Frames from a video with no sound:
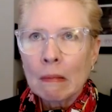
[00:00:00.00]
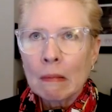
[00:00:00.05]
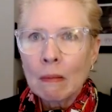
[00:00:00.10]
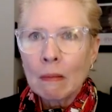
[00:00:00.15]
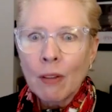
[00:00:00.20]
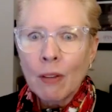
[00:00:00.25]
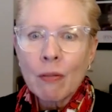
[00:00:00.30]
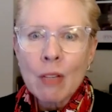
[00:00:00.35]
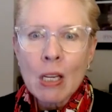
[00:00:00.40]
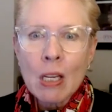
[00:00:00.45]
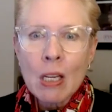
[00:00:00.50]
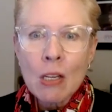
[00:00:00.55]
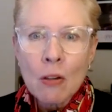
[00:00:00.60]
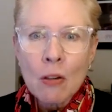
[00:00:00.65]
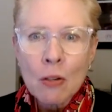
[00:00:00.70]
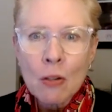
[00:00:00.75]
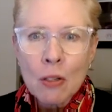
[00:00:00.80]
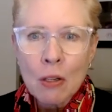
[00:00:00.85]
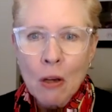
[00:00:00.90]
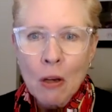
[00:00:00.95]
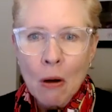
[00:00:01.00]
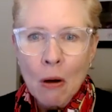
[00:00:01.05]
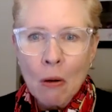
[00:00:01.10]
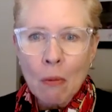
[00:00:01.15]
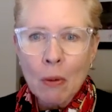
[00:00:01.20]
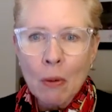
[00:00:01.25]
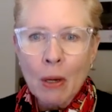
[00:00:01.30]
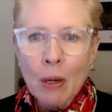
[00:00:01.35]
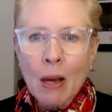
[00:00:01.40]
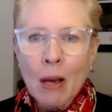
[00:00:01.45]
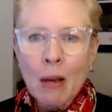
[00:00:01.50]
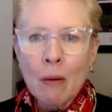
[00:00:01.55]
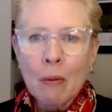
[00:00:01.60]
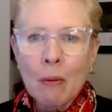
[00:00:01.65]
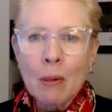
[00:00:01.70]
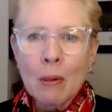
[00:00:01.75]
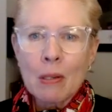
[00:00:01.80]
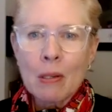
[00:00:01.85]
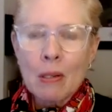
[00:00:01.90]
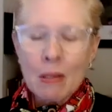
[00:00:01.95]
15 years ago, when I
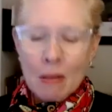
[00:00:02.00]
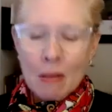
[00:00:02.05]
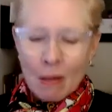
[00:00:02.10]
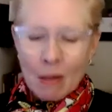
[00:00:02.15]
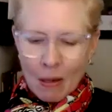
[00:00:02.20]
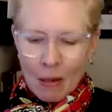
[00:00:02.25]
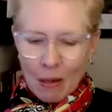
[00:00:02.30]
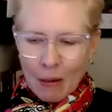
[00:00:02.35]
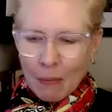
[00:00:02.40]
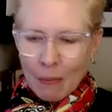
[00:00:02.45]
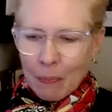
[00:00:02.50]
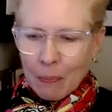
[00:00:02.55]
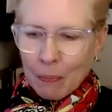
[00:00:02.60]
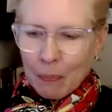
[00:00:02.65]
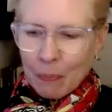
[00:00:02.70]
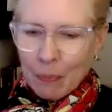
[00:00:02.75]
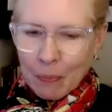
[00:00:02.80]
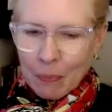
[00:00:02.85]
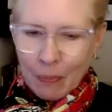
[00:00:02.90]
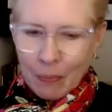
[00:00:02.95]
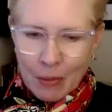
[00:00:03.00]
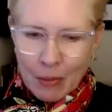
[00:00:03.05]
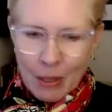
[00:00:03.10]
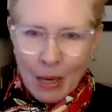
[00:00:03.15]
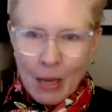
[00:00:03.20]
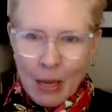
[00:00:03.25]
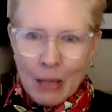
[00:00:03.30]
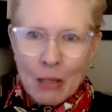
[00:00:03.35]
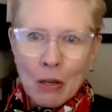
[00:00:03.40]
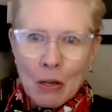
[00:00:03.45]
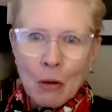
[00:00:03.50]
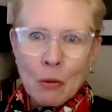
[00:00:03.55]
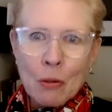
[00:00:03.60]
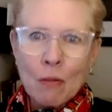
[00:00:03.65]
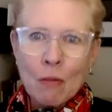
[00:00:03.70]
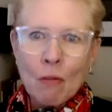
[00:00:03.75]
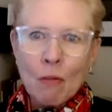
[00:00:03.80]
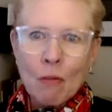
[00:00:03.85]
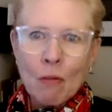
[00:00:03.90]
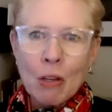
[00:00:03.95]
was diagnosed
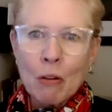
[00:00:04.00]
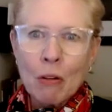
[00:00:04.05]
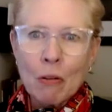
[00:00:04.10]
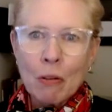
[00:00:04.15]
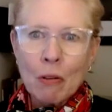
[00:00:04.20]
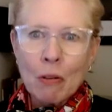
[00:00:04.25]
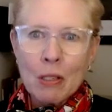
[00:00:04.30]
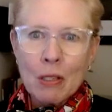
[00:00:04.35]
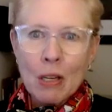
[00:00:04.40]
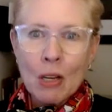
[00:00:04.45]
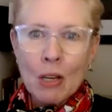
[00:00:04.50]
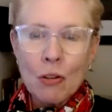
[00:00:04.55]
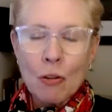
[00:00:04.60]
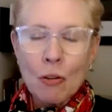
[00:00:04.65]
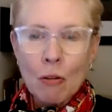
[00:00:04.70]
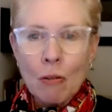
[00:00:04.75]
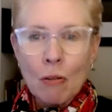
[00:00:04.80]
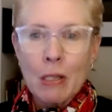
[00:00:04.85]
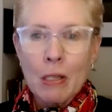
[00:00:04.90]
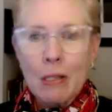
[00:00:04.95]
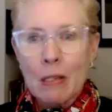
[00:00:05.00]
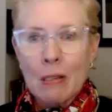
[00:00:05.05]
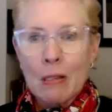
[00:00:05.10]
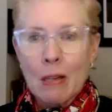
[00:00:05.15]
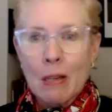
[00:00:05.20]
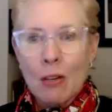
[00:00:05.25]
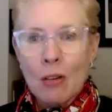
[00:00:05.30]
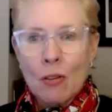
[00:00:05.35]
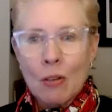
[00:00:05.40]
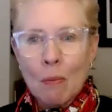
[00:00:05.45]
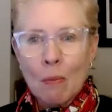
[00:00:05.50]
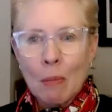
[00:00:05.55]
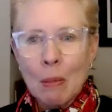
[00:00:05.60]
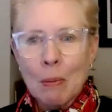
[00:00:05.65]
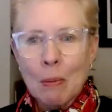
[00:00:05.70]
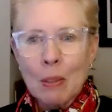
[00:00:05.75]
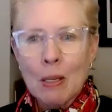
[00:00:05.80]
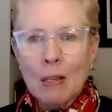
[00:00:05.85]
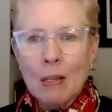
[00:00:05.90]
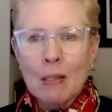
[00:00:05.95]
very earliest stage, some people
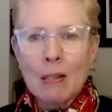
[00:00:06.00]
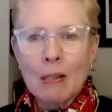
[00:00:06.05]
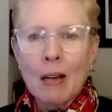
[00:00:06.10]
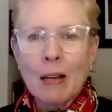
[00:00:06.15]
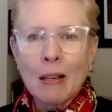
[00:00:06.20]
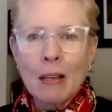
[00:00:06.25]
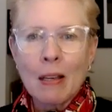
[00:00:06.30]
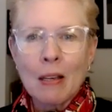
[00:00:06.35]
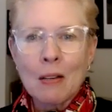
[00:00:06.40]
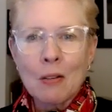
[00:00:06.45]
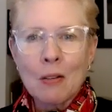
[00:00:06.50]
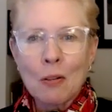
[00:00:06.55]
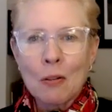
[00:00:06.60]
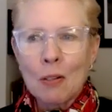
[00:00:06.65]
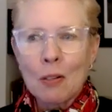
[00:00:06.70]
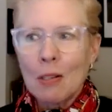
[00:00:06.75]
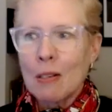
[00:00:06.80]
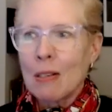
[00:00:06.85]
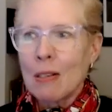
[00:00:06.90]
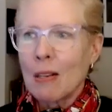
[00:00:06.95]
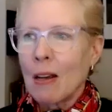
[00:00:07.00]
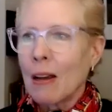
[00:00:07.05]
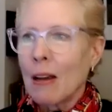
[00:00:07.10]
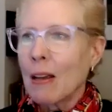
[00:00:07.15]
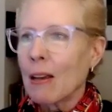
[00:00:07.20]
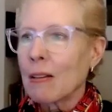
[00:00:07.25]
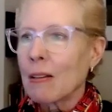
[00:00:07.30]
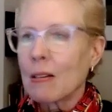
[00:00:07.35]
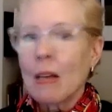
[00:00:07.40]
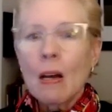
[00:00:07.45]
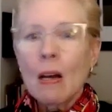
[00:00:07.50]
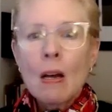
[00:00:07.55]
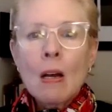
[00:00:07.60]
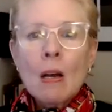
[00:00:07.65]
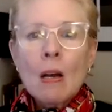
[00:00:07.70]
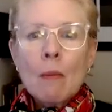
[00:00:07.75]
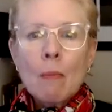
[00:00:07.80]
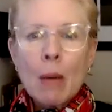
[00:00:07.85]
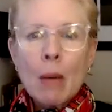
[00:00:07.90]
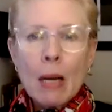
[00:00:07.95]
say it's not cancer, DCIS,
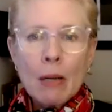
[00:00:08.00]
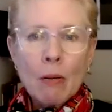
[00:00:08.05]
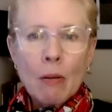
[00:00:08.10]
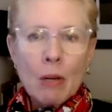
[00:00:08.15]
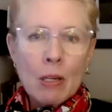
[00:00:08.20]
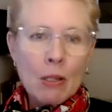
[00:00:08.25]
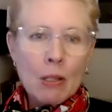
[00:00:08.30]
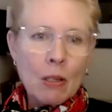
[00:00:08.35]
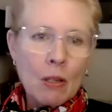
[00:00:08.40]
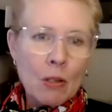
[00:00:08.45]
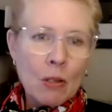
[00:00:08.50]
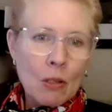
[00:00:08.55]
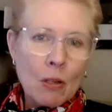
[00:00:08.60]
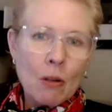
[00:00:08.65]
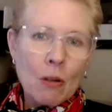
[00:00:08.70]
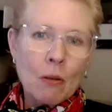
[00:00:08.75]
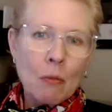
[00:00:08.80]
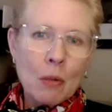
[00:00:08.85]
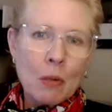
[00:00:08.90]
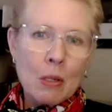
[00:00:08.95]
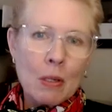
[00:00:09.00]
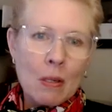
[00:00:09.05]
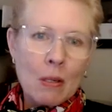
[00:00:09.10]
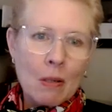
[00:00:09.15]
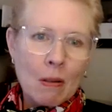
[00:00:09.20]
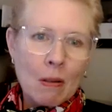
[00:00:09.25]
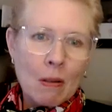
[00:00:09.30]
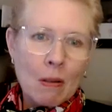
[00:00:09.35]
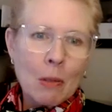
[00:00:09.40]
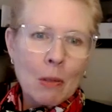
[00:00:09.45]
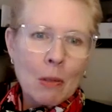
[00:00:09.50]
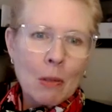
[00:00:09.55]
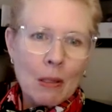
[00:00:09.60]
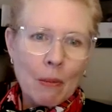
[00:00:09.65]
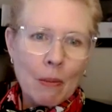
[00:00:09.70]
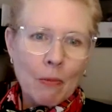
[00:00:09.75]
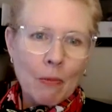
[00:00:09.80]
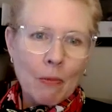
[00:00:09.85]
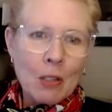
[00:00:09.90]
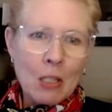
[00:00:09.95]
my greatest concern was
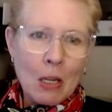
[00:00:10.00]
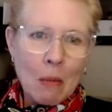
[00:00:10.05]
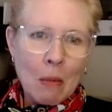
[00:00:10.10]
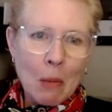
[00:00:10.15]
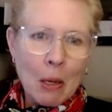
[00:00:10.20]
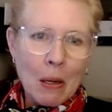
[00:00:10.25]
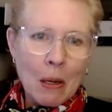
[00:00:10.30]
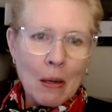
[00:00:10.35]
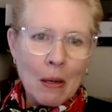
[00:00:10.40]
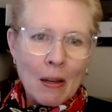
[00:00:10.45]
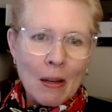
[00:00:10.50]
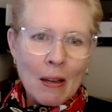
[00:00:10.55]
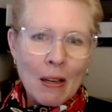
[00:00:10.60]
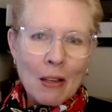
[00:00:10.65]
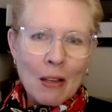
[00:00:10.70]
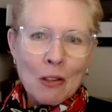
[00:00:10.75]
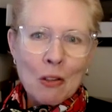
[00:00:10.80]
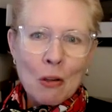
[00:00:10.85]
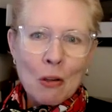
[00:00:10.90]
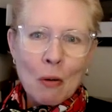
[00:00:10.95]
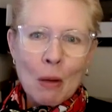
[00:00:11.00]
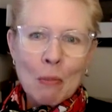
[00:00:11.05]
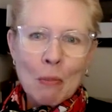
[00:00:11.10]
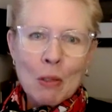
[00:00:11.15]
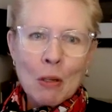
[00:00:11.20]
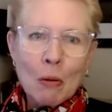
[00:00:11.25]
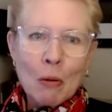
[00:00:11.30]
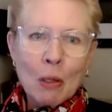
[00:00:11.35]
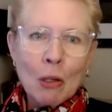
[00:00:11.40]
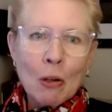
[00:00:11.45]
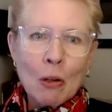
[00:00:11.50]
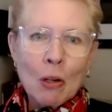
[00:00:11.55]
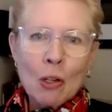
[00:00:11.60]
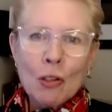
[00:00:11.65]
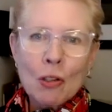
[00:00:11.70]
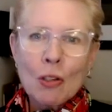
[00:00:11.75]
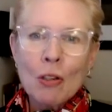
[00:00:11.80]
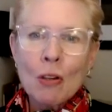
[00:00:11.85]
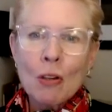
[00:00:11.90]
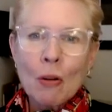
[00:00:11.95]
lymphedema. And so I'm so
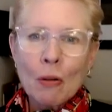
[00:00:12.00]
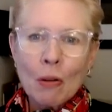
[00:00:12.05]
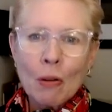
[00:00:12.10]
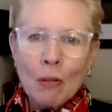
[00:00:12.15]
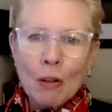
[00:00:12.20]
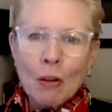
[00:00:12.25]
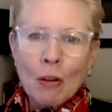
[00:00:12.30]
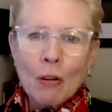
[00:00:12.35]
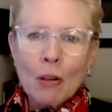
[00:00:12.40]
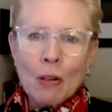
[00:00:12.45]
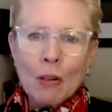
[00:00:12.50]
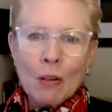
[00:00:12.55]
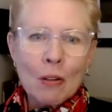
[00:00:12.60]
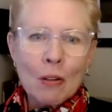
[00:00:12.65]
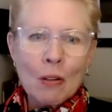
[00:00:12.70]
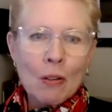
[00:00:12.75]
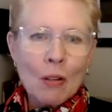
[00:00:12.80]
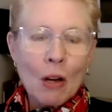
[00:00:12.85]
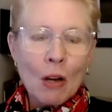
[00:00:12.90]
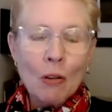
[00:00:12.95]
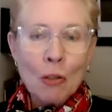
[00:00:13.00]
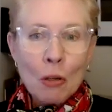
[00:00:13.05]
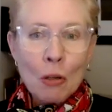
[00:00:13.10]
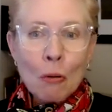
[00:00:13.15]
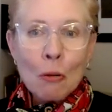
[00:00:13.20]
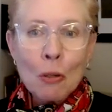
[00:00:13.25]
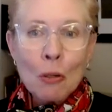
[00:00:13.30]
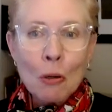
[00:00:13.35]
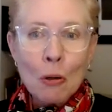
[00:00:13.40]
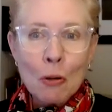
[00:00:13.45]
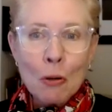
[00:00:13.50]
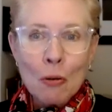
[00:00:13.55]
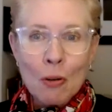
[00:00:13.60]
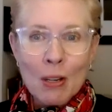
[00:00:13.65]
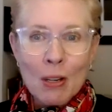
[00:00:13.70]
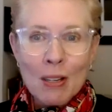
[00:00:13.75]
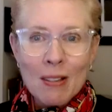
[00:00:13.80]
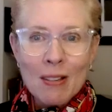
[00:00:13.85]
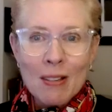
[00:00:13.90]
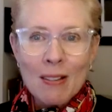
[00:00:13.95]
encouraged to know that there are 2
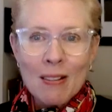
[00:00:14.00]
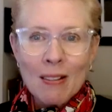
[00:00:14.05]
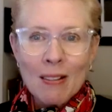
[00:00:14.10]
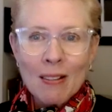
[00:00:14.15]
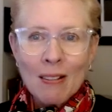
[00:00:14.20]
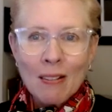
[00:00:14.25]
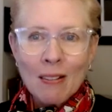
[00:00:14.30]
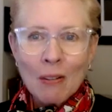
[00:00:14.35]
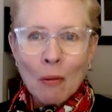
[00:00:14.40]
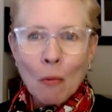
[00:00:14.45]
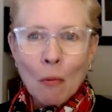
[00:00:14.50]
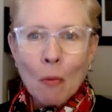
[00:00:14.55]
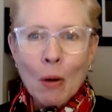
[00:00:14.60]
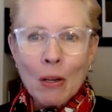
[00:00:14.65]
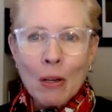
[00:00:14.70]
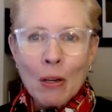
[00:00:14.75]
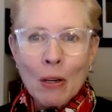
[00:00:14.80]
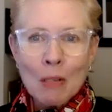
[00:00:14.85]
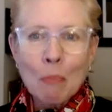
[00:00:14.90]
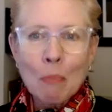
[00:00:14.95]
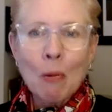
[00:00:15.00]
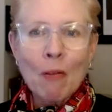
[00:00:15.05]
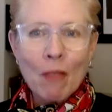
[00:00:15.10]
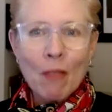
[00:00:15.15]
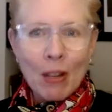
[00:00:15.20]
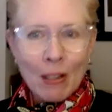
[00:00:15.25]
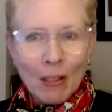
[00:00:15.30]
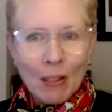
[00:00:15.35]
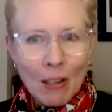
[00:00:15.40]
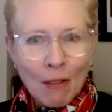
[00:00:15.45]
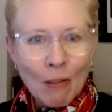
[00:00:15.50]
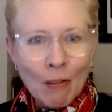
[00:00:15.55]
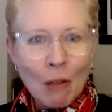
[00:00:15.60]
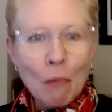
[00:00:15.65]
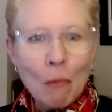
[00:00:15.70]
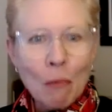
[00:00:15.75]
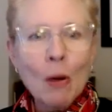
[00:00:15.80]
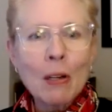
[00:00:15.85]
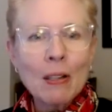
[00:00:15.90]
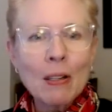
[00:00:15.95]
surgeries. One is preventative and
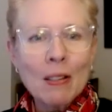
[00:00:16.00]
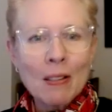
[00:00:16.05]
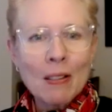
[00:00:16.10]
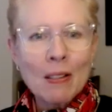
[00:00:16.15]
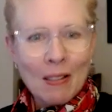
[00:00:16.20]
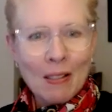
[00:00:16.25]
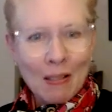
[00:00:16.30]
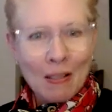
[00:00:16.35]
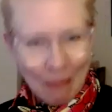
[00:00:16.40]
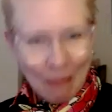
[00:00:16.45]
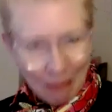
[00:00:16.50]
one is